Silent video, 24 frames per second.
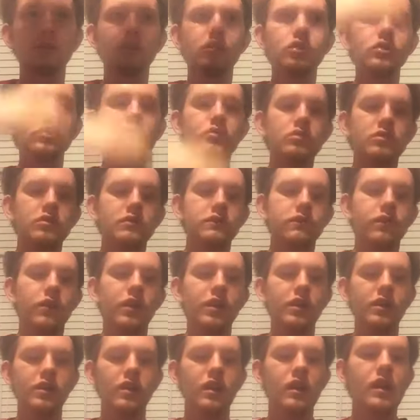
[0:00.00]
a huge
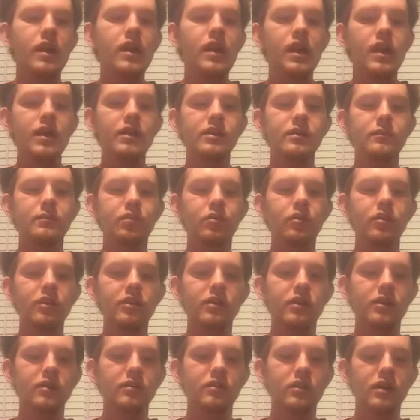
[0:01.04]
fight in the
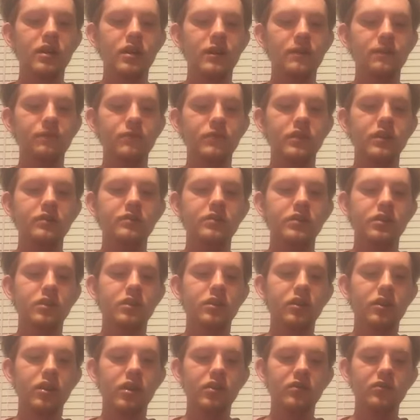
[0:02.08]
parking lot near the
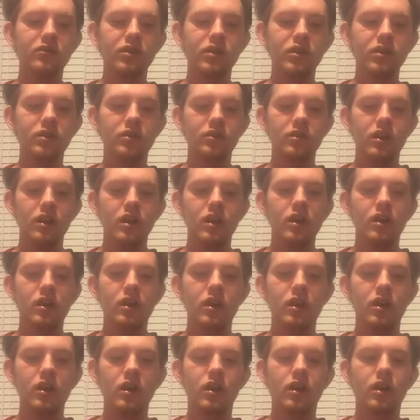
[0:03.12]
guardrail.
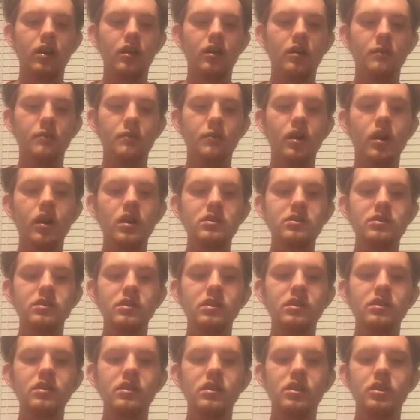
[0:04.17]

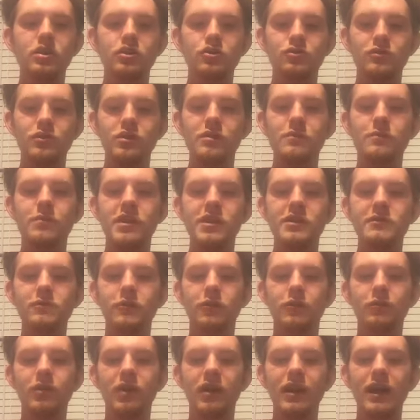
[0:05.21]
Moxley swung the
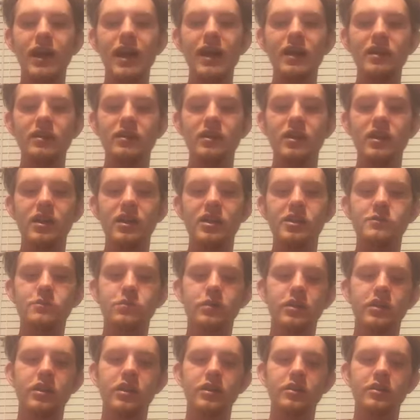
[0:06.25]
baseball bat at Cage
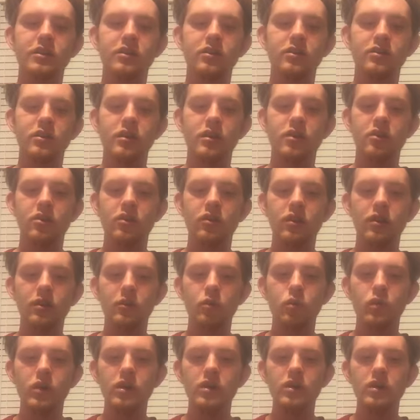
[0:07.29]
but hit the car
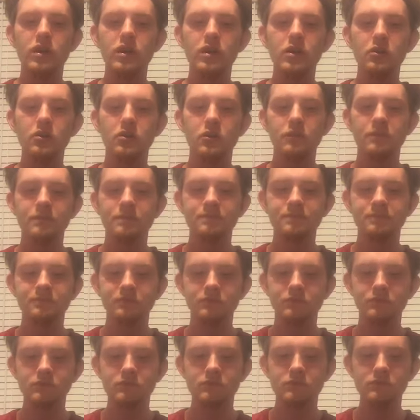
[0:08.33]
window.
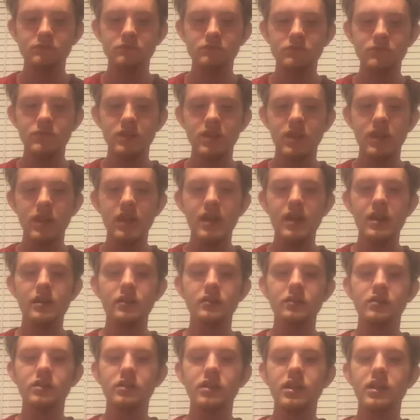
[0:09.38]

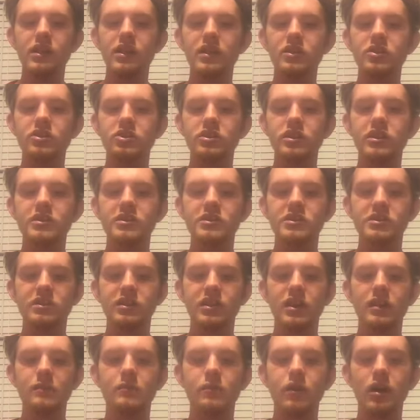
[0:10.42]
And Cage then
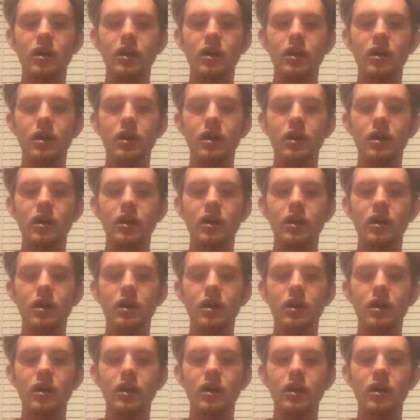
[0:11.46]
slammed